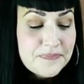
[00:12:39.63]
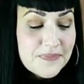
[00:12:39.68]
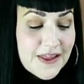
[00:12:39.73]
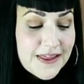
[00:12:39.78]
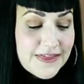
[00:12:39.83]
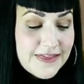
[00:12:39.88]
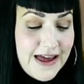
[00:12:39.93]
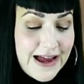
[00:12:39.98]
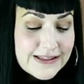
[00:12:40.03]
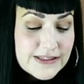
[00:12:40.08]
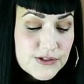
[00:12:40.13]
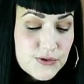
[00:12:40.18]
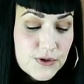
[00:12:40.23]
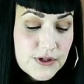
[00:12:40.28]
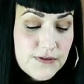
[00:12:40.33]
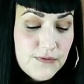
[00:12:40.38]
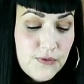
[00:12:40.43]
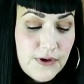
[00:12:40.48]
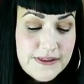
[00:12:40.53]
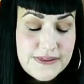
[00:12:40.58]
that's sort
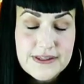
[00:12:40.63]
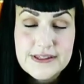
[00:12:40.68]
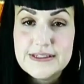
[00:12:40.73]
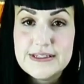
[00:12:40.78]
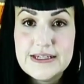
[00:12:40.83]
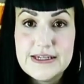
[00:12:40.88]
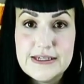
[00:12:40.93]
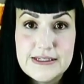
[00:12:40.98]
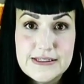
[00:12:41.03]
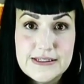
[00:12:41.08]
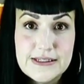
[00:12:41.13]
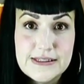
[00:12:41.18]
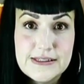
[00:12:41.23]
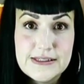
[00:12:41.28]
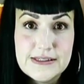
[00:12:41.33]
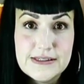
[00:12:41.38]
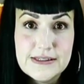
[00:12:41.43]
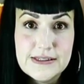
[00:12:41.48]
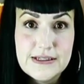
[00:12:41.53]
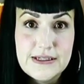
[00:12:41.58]
of what this is.
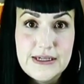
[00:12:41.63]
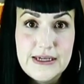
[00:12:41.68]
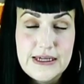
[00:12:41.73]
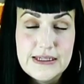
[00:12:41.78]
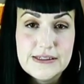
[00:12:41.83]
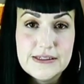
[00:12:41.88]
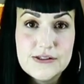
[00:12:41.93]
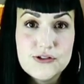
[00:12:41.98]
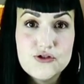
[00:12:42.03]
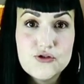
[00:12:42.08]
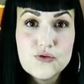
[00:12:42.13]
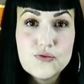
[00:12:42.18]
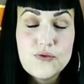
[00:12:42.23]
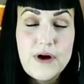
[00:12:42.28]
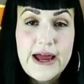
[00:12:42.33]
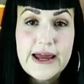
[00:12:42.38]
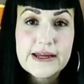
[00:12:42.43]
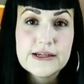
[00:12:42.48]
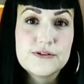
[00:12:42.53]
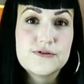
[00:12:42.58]
It's
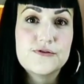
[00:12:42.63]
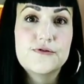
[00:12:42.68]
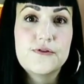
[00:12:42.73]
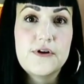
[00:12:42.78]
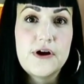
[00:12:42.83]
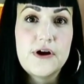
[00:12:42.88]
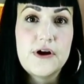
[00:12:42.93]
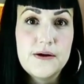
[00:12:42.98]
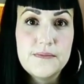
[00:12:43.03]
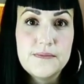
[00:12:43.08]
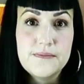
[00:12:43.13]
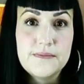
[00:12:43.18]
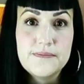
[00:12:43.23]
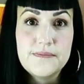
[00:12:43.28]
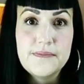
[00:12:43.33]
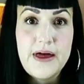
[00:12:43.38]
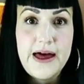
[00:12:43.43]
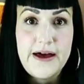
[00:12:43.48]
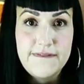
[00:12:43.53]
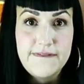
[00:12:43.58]
direct from
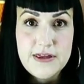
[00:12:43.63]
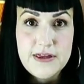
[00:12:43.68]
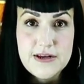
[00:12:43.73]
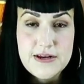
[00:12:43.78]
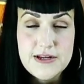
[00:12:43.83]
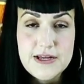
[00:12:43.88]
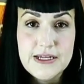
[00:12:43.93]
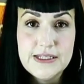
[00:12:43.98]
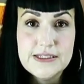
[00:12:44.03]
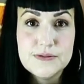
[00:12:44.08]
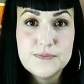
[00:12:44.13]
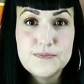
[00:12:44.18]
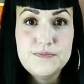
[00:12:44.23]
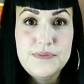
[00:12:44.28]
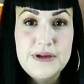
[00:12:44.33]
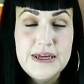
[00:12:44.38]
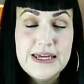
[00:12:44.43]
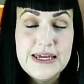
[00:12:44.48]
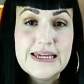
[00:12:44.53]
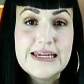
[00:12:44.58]
heaven. It's
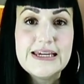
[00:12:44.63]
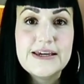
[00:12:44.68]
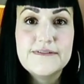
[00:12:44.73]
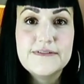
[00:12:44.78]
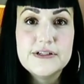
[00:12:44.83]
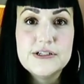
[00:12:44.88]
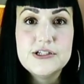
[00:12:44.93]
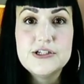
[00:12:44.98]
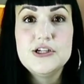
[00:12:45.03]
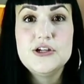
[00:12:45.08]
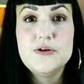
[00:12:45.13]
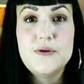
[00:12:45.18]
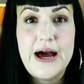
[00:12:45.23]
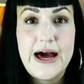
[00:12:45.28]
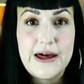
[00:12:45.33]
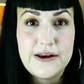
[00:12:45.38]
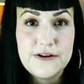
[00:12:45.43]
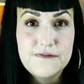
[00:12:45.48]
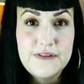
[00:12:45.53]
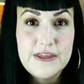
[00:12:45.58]
being given to you
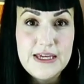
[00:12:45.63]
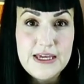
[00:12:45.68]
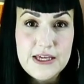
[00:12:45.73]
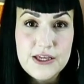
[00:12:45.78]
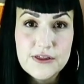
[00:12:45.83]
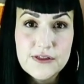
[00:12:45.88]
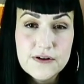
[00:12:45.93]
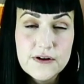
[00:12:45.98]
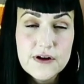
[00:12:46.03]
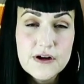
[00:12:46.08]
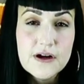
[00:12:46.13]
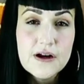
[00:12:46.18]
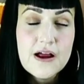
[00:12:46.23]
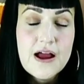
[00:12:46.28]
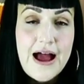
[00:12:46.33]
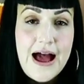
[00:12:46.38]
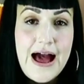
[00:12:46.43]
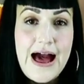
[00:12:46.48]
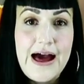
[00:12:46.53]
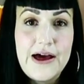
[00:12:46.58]
out of the ether,
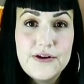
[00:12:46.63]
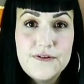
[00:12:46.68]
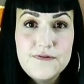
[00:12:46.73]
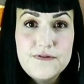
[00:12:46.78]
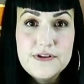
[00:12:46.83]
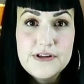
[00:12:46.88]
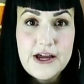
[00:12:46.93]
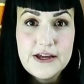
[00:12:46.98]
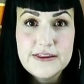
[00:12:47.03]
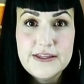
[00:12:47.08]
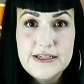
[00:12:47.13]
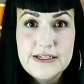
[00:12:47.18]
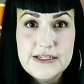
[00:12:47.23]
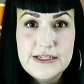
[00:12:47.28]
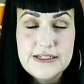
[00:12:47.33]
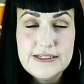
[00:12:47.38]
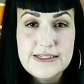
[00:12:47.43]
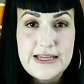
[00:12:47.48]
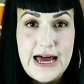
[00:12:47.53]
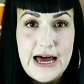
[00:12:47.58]
out of
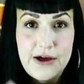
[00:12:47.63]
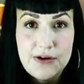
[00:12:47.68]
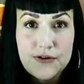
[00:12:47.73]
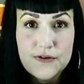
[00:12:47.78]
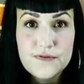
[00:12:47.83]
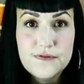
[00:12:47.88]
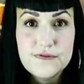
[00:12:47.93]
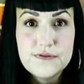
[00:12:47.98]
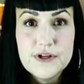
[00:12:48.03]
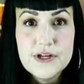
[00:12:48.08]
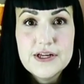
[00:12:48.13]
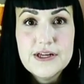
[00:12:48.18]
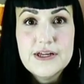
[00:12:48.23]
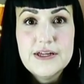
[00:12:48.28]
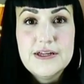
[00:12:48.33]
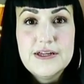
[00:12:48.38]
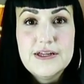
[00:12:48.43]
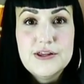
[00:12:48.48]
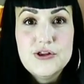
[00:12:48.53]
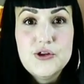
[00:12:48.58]
nothingness, out of
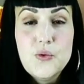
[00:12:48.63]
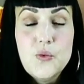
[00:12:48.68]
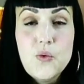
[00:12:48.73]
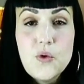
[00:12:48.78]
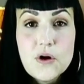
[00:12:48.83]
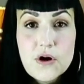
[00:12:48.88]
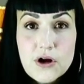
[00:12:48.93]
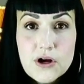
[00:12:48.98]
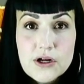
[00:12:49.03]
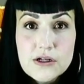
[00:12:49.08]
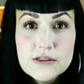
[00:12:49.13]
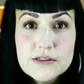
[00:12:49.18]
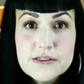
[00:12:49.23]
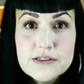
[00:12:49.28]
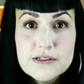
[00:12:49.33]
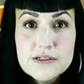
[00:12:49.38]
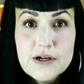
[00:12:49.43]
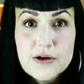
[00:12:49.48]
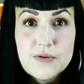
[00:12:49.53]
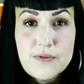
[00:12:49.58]
the world
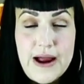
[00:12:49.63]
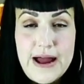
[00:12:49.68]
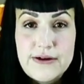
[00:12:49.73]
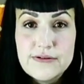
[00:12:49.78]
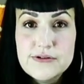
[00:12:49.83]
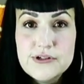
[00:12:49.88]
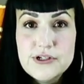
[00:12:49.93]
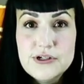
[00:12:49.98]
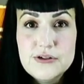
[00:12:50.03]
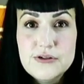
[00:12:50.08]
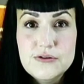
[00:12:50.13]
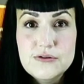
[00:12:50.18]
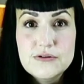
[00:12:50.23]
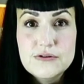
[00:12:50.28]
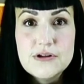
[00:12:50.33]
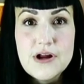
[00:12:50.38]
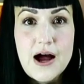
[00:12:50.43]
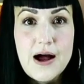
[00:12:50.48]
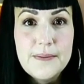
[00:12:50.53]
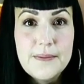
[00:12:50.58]
around you,
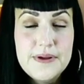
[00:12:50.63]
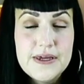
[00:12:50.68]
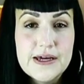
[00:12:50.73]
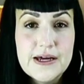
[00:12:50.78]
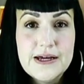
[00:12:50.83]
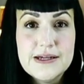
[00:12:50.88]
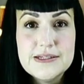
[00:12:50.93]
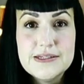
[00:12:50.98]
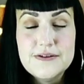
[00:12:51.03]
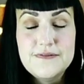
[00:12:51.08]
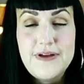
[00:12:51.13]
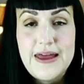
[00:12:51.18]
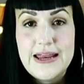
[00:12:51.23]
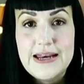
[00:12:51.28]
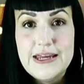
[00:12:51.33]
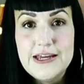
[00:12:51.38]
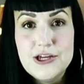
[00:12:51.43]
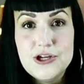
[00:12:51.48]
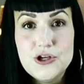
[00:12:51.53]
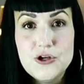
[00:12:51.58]
not because of
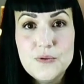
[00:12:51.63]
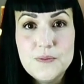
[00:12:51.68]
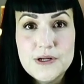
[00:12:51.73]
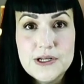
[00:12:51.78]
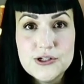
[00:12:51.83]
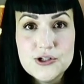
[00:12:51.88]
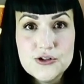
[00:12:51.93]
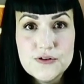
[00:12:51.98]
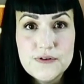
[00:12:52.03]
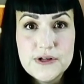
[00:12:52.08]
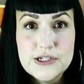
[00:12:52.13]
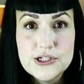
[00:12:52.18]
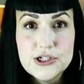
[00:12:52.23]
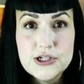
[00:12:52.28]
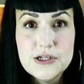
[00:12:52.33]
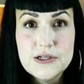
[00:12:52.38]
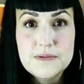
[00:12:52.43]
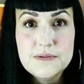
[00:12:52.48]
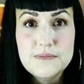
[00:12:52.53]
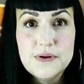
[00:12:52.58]
any human
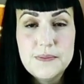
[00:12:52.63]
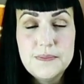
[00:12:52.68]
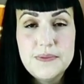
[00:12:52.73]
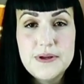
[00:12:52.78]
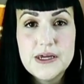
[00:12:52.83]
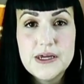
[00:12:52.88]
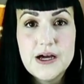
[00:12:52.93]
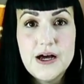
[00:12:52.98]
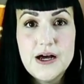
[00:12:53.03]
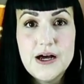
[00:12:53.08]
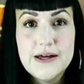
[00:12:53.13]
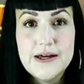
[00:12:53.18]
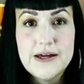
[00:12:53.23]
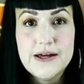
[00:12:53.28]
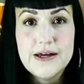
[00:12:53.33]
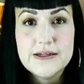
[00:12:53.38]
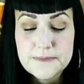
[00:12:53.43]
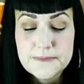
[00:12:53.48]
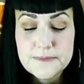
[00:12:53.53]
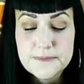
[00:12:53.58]
intervention, but
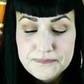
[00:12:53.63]
because